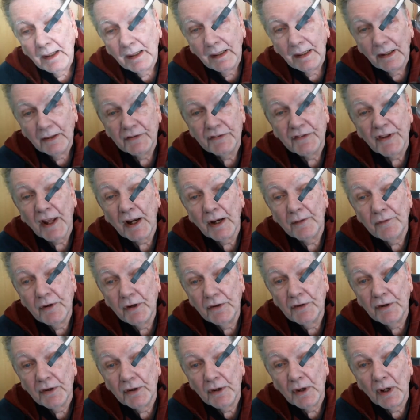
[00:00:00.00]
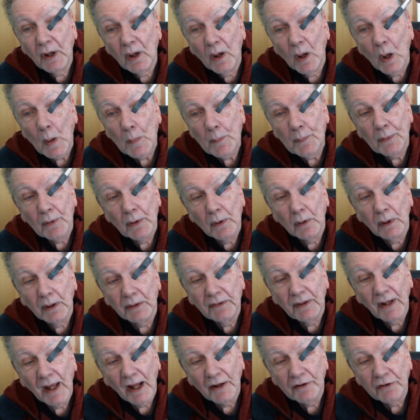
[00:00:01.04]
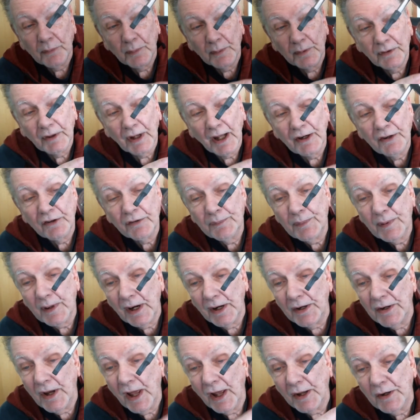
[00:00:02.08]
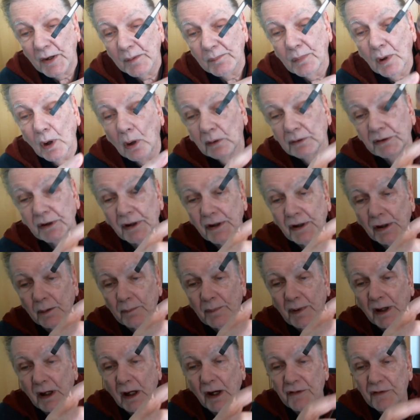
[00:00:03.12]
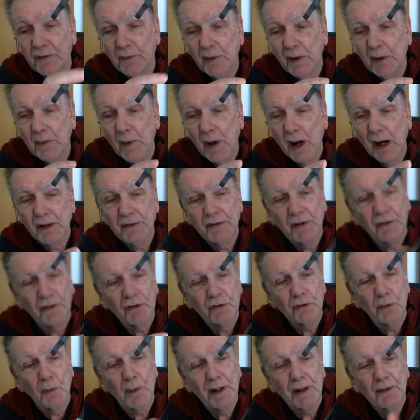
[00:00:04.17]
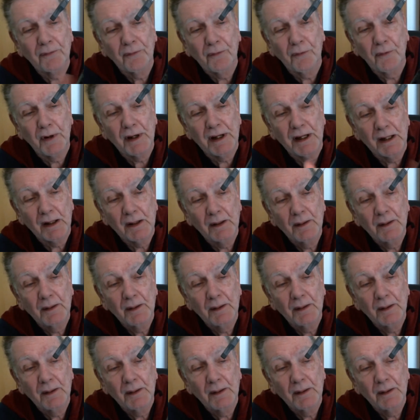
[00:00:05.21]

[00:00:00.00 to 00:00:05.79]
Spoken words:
Instead of using the GoPro attachments, I just put a nut and a bolt in here because we want it to swing free.